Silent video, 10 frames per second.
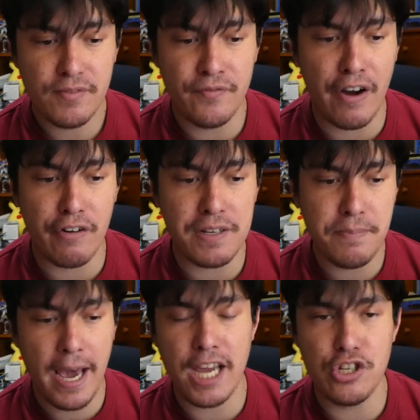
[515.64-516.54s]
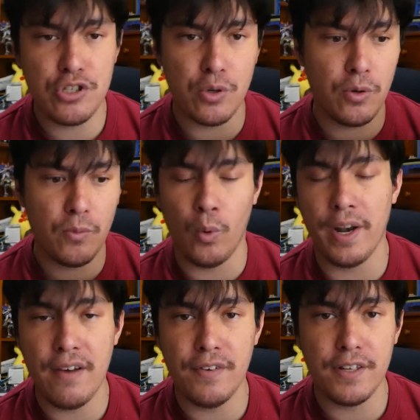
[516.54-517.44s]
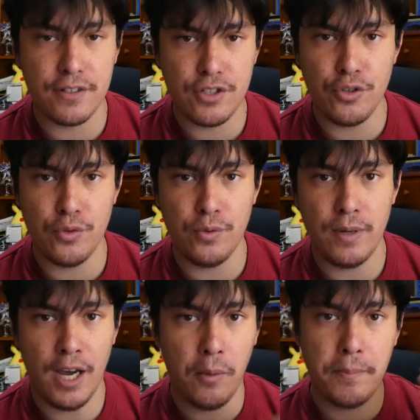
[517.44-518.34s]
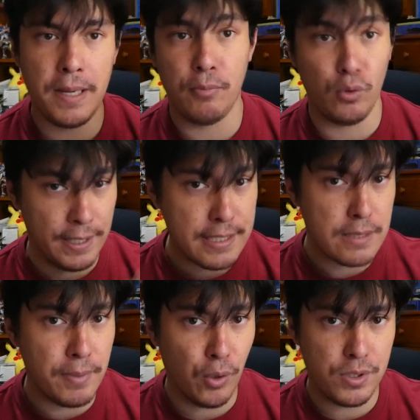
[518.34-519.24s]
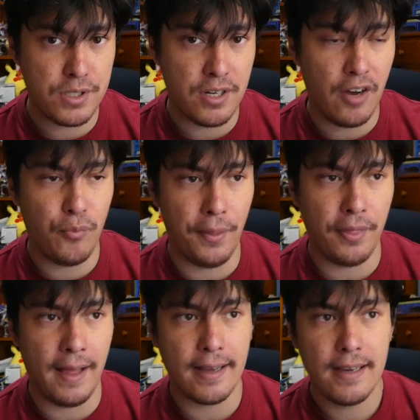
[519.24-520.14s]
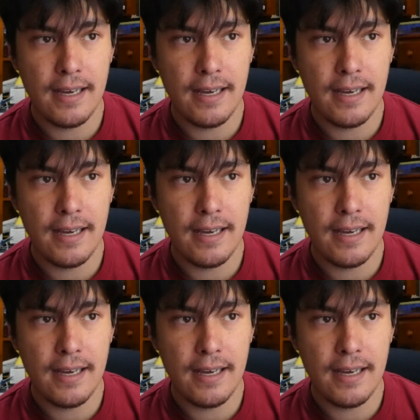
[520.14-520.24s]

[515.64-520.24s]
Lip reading: various pages or whatever to help people list build stuff with like